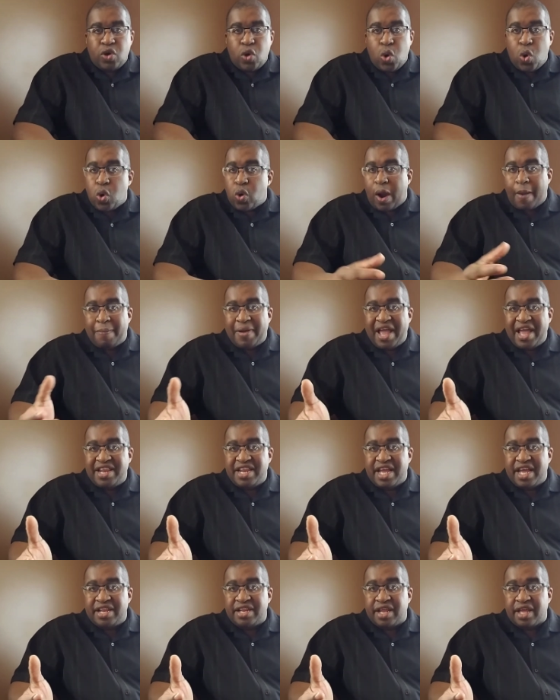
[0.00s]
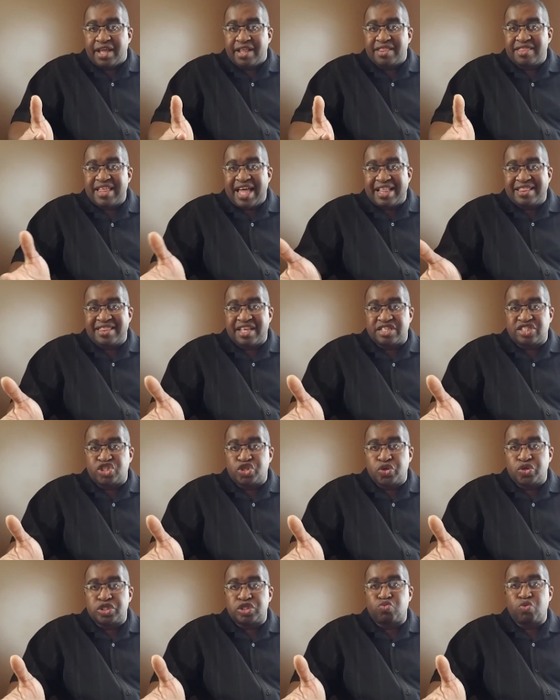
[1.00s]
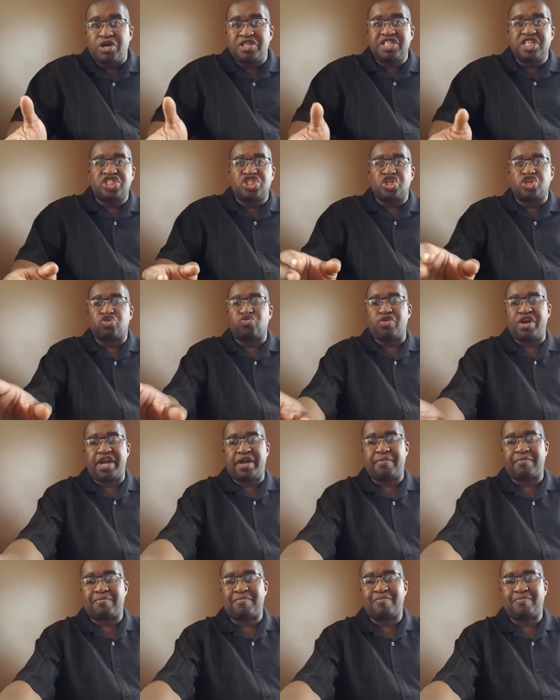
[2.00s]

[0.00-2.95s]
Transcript: or opinion that the students will disagree